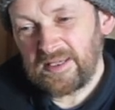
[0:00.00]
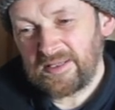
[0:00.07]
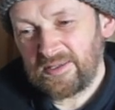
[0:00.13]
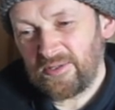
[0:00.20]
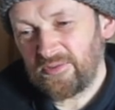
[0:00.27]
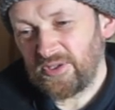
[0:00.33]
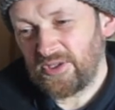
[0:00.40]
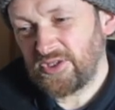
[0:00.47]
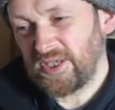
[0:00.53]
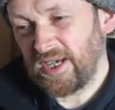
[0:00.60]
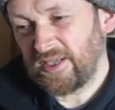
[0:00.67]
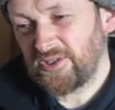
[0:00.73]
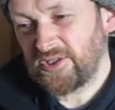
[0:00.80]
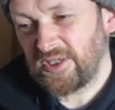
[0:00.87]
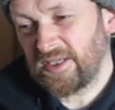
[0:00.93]
it of
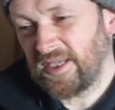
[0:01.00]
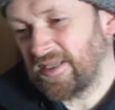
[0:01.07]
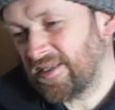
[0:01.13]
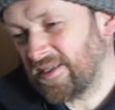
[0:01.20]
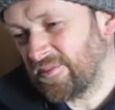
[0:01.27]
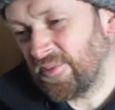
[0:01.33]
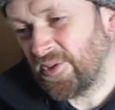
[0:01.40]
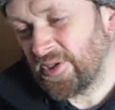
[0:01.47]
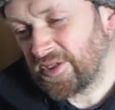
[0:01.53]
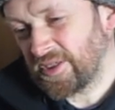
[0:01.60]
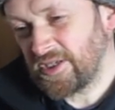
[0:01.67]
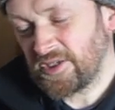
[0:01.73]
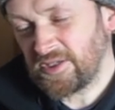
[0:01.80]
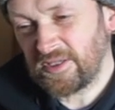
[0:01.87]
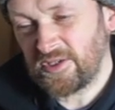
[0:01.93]
nostalgia and anything more
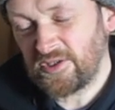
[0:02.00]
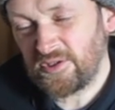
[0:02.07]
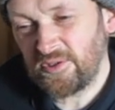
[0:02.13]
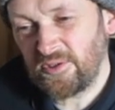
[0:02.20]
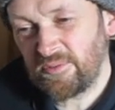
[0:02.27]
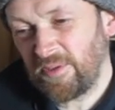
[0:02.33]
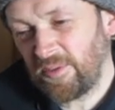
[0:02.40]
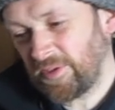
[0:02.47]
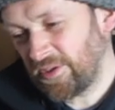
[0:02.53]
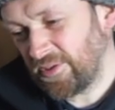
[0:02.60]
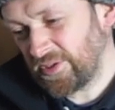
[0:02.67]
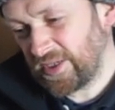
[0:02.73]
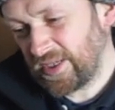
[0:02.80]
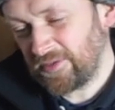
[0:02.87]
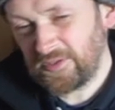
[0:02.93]
recent is now maybe
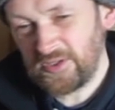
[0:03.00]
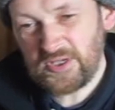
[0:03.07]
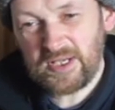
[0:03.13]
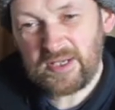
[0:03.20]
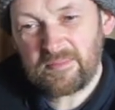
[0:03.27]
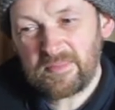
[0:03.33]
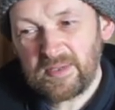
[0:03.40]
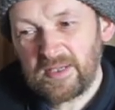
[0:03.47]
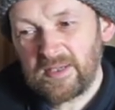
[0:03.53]
going to have the same